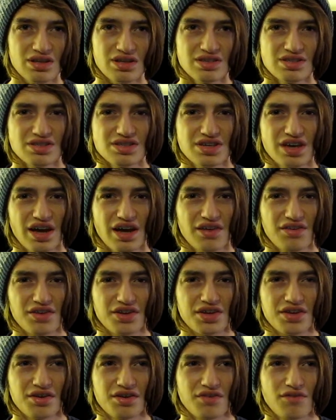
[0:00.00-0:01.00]
It's got
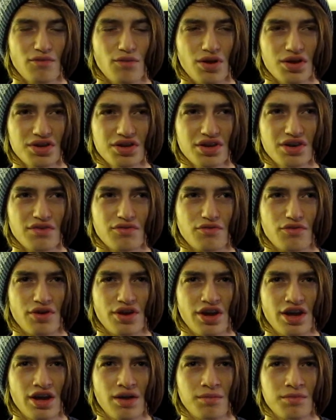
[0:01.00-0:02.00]
like 1 gig of
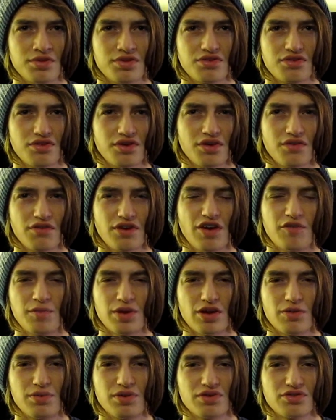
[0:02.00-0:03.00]
RAM. It's like a 5
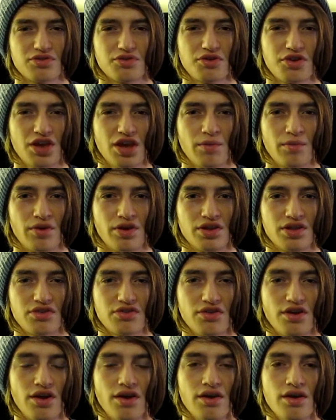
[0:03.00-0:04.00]
megapixel camera, and it's
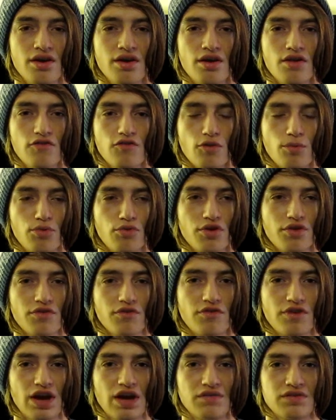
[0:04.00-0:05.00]
a
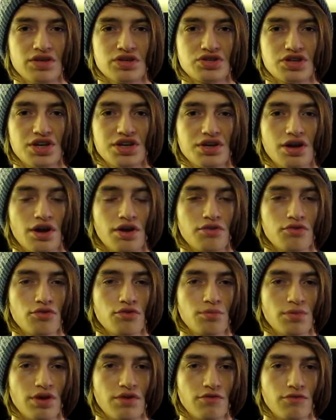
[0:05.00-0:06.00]
4.5-inch
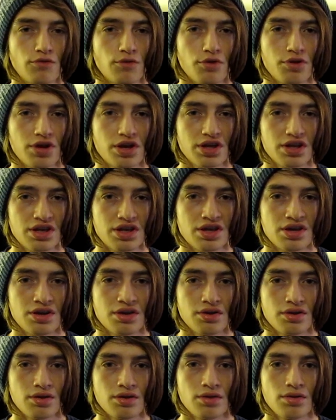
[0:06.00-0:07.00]
800 by 480
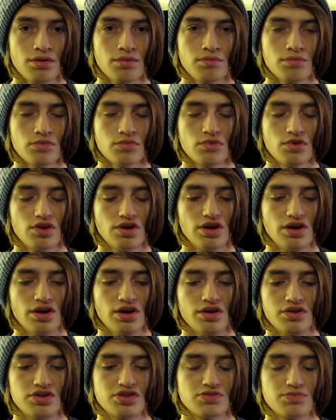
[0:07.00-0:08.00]

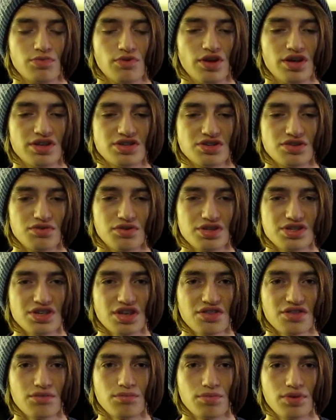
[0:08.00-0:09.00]
display. So it's
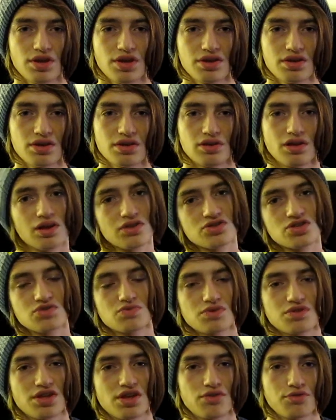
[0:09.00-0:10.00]
nothing big. It launches
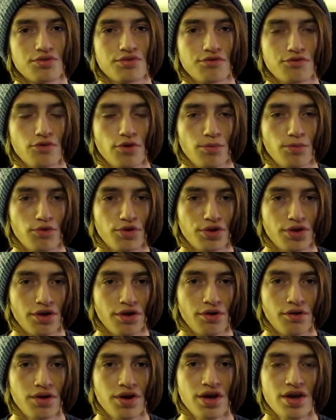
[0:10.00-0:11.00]
with Android
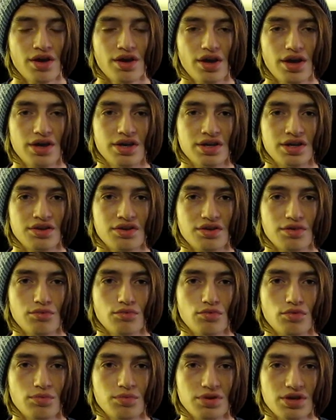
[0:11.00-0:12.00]
4.0, and it
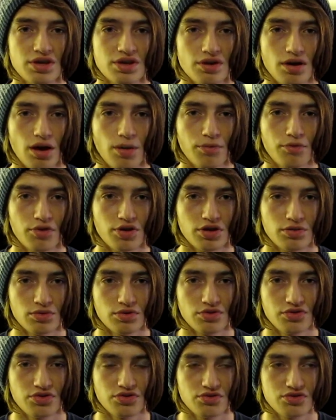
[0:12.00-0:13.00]
will be
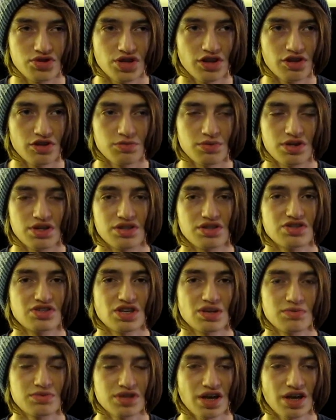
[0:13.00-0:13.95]
upgradable to Jelly Bean at the same